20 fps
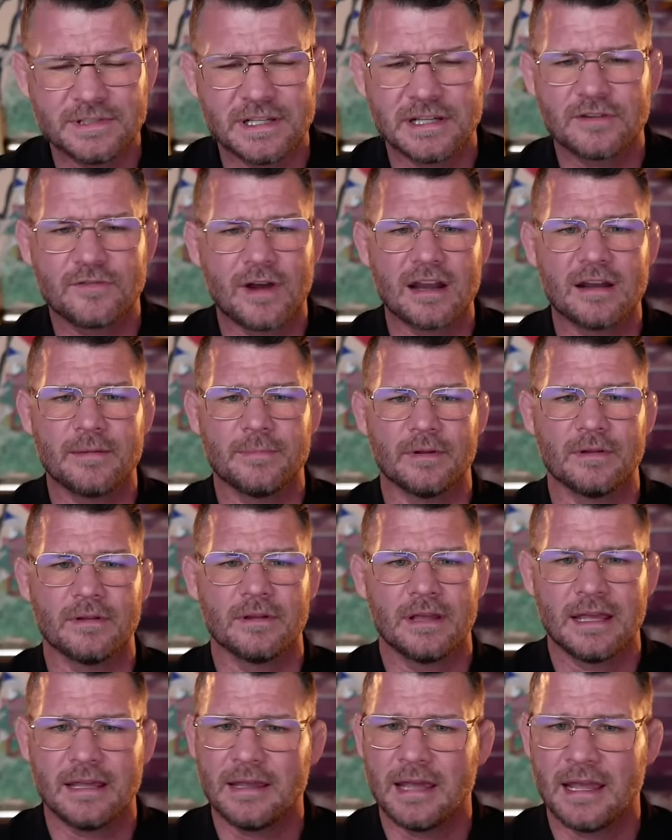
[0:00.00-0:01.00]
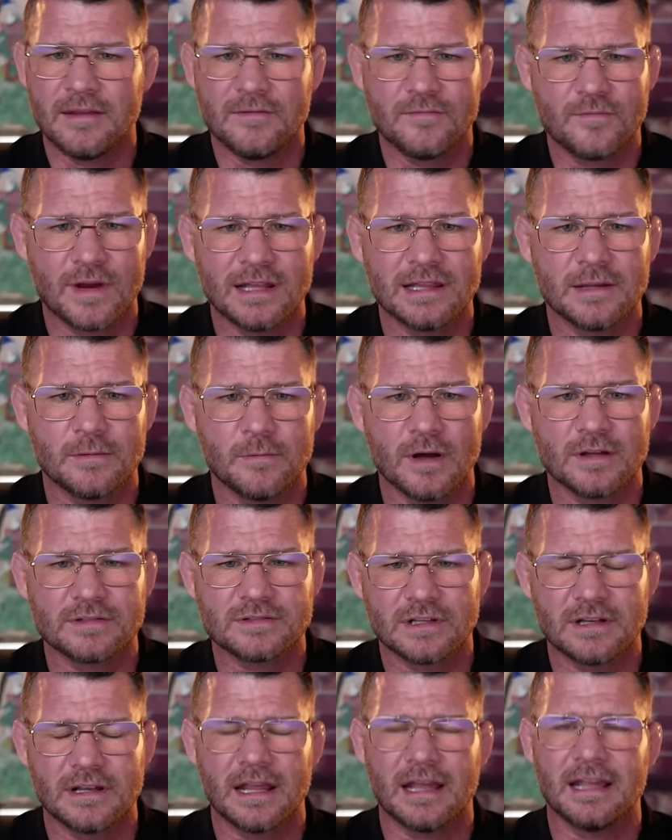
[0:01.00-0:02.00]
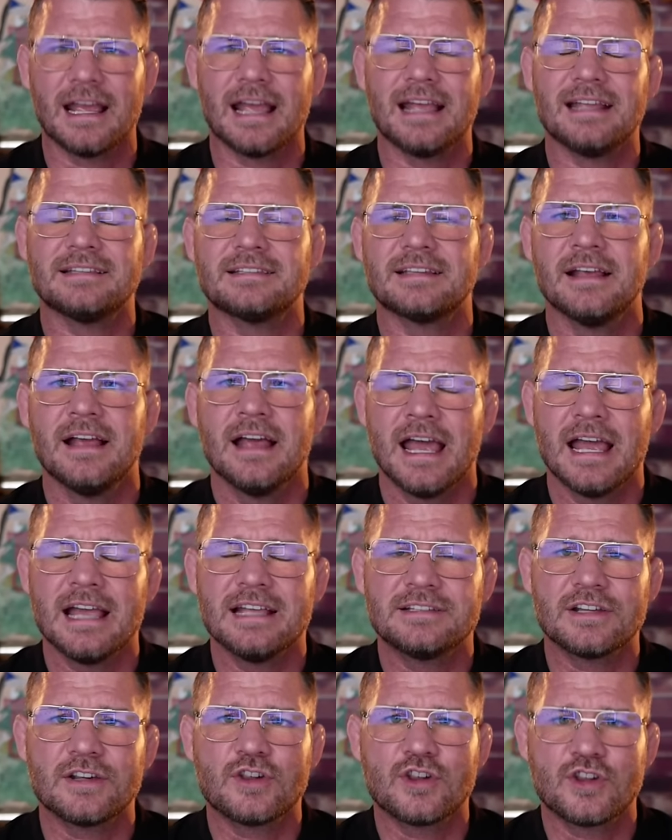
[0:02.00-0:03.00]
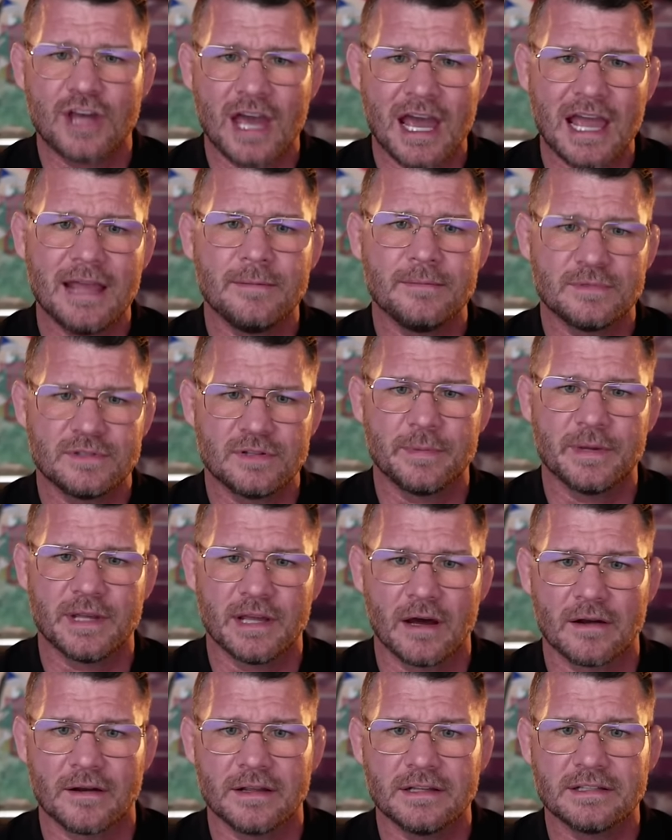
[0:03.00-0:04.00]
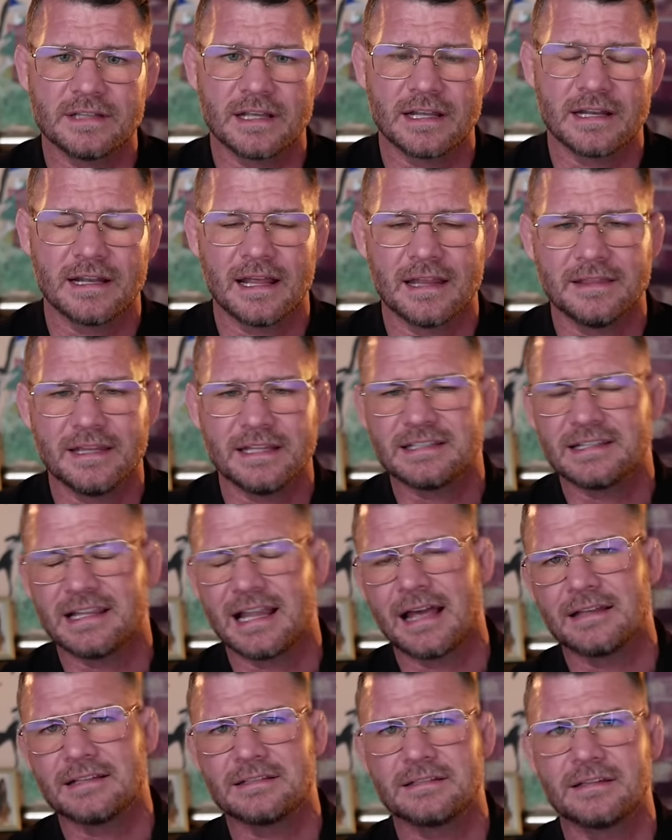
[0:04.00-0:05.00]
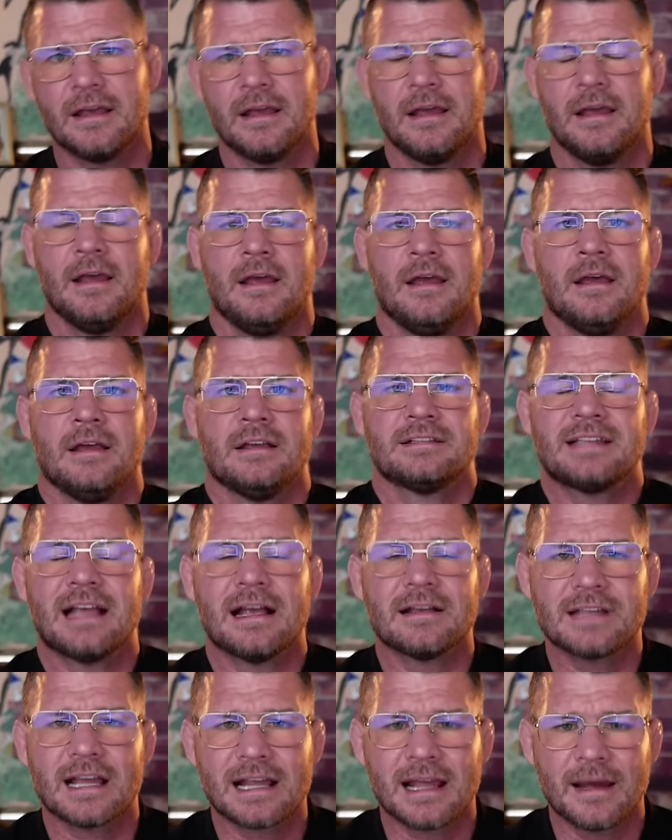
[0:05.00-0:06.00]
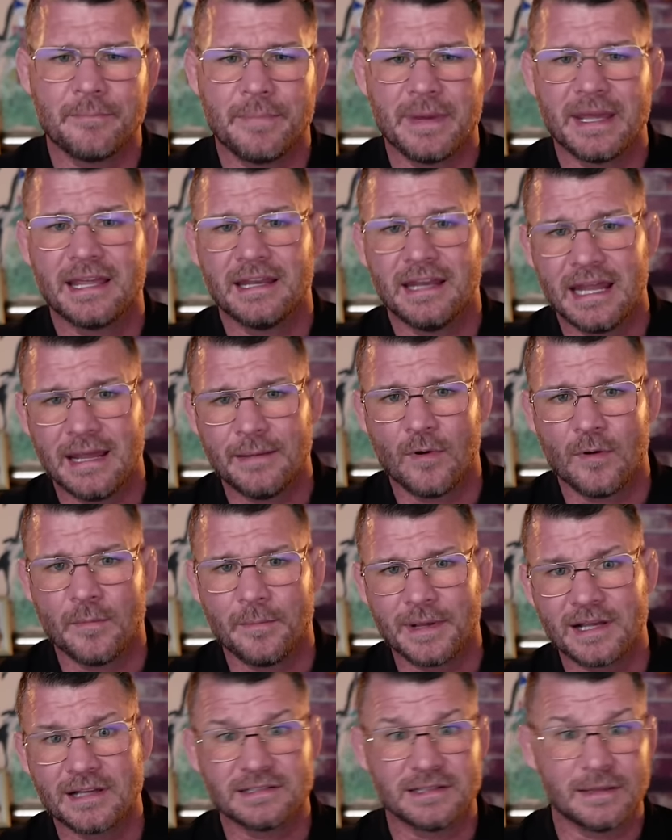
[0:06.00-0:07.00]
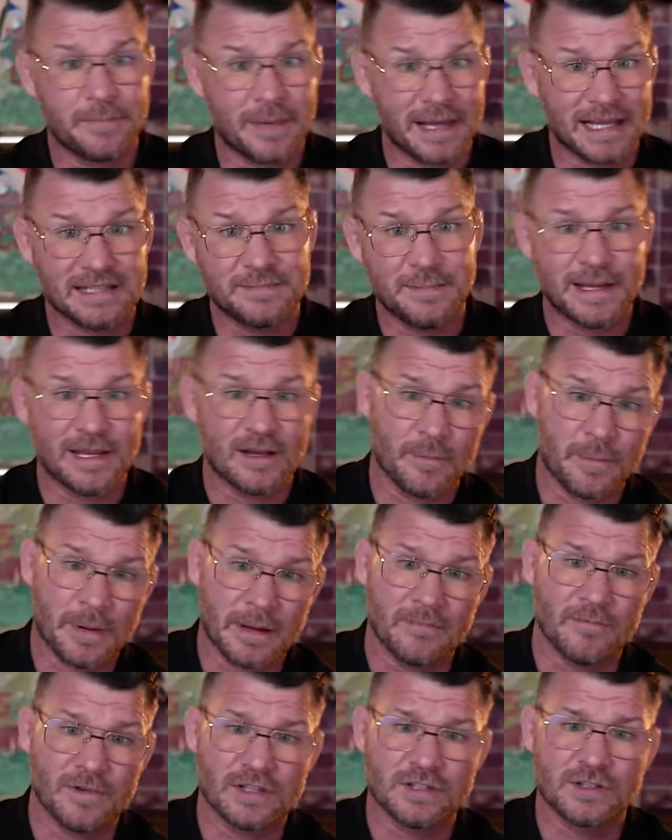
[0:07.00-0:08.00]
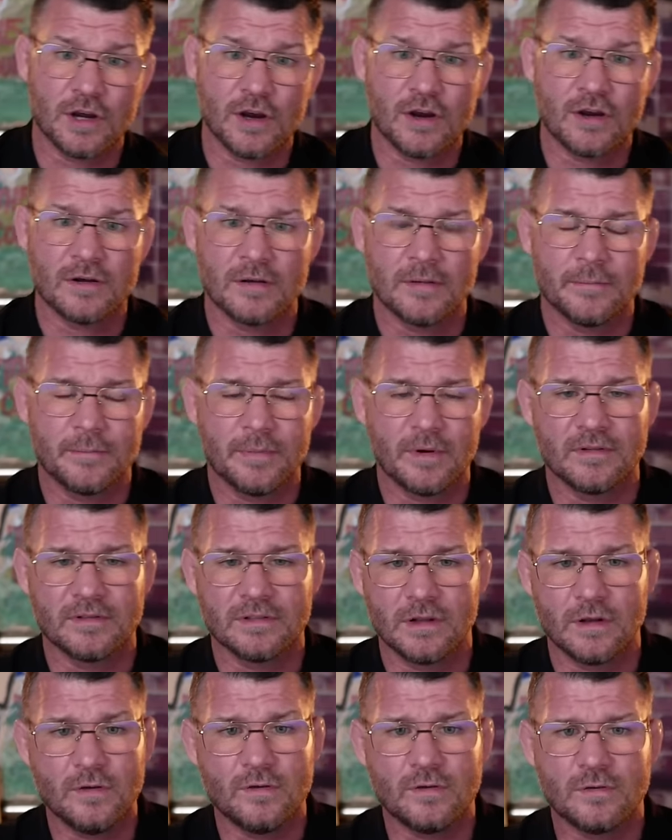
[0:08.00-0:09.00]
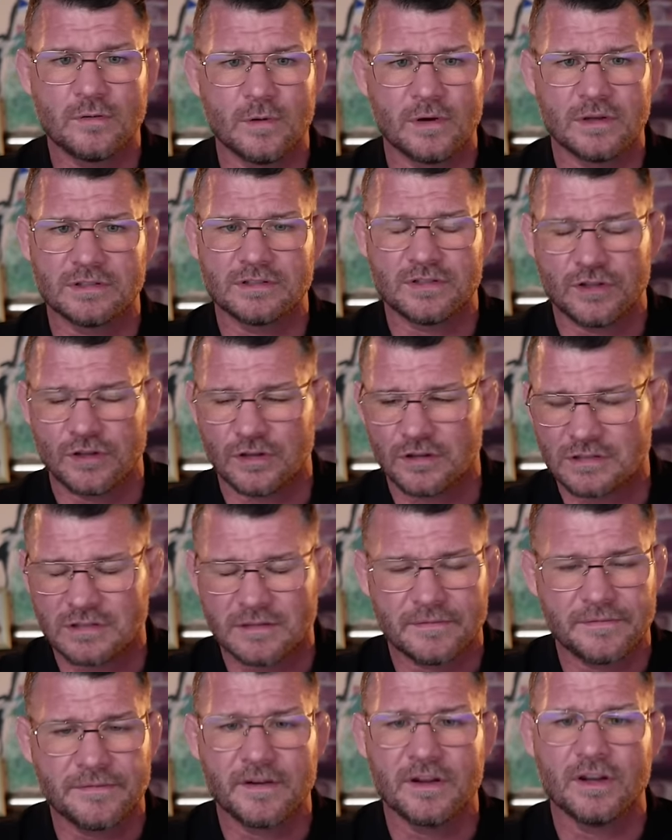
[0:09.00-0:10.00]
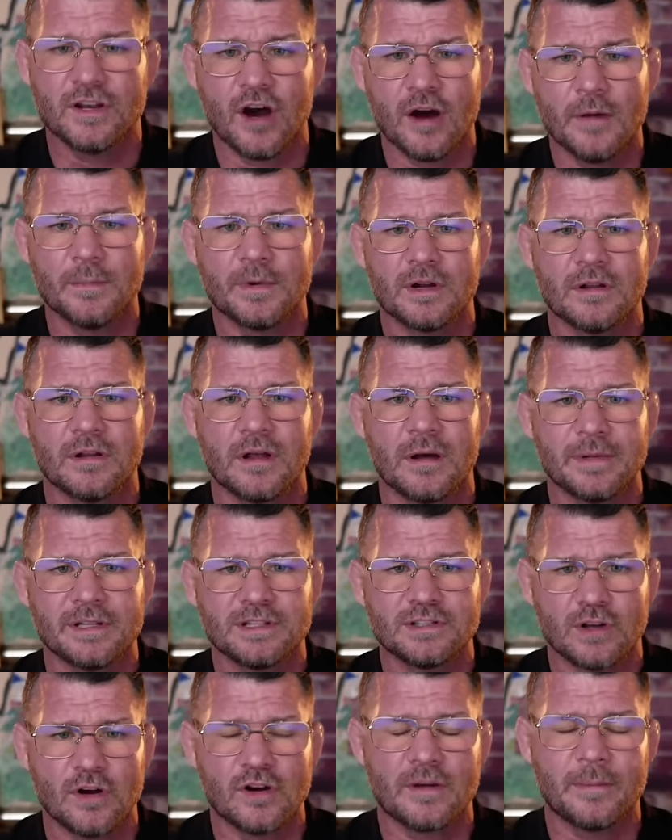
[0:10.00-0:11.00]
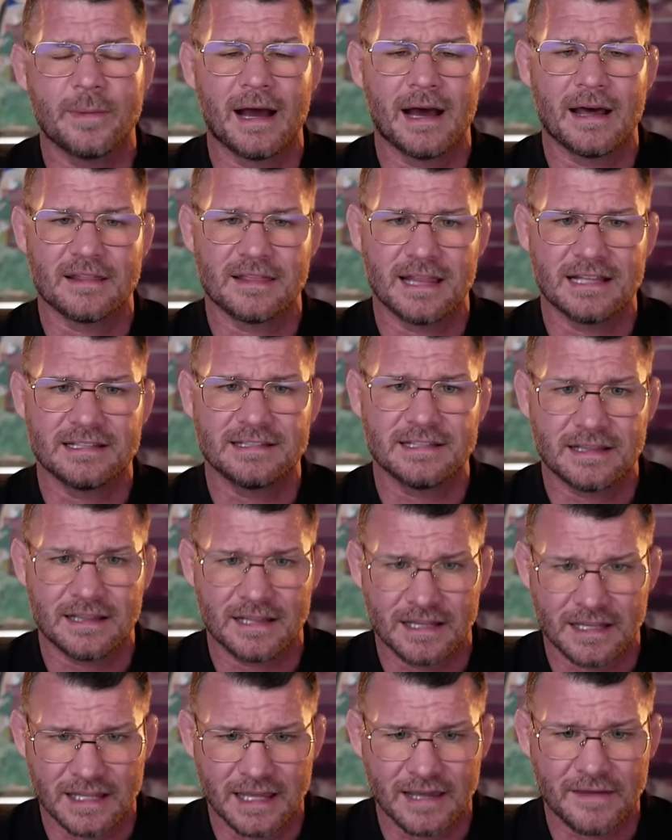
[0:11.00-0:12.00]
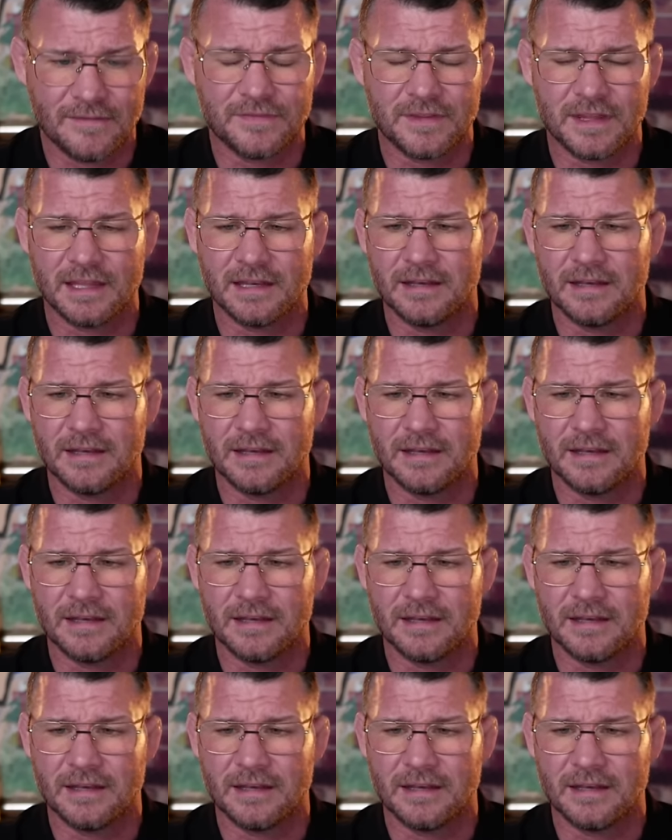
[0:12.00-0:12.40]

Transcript: incredible. He, he really was. And it's, it's a shame, to be honest. And, and this like sounds like I'm bigging him up because it bigs me up in return. But Luke was just phenomenal. I mean, talk about athletically gifted.